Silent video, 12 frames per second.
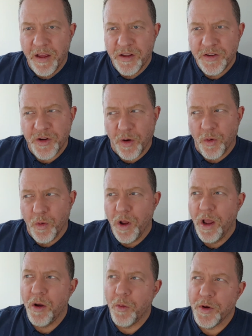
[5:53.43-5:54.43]
So
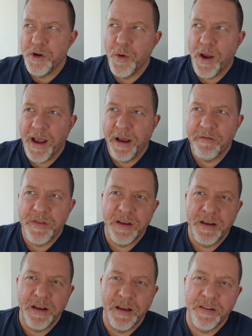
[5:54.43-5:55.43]
when you have
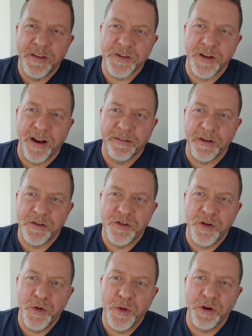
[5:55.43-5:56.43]
this connected
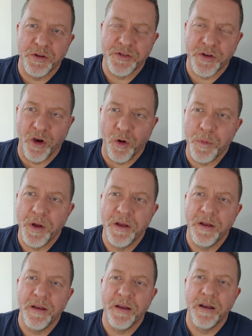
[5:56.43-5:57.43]
to your scope,
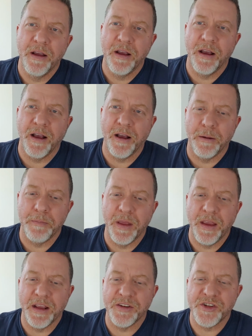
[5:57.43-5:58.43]

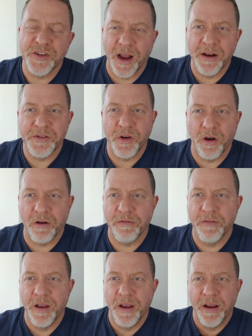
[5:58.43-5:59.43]
it starts
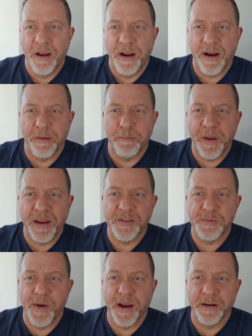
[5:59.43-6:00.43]
off at a
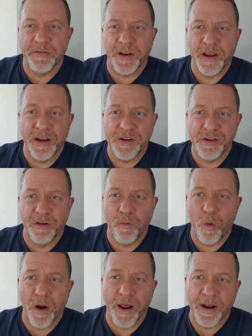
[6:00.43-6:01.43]
base magnification
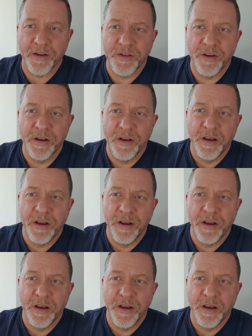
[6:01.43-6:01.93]
of 1x,